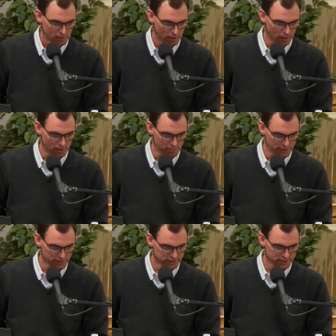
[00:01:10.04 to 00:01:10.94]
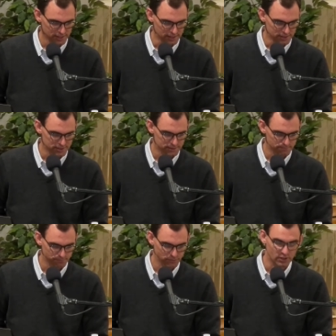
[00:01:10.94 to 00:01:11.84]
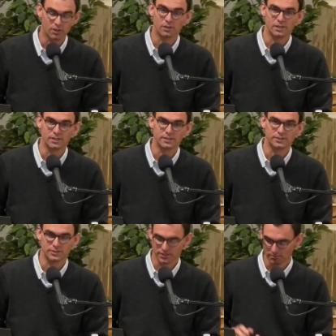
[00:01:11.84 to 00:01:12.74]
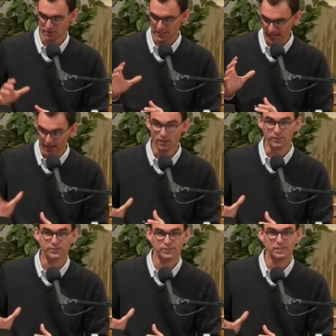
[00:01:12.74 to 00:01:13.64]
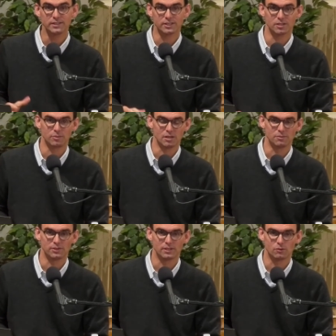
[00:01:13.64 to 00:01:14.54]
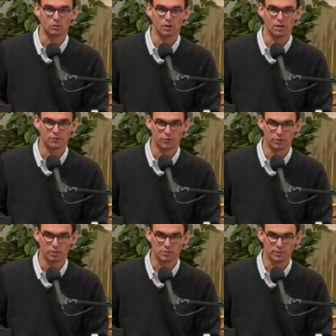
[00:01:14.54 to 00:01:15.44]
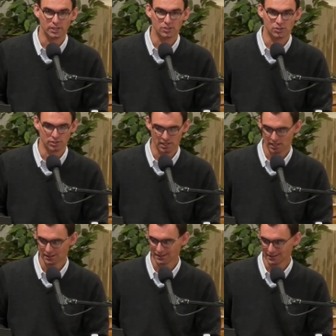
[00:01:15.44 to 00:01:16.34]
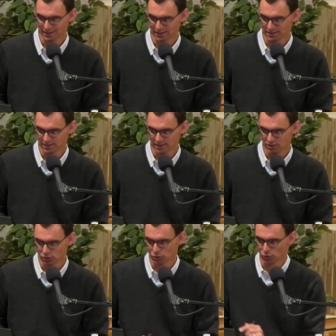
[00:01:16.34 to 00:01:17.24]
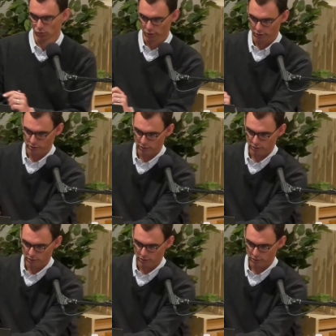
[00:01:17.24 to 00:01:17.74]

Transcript: Uh, but in this case, there is something else in the commandment that requires further explanation, and it is these two words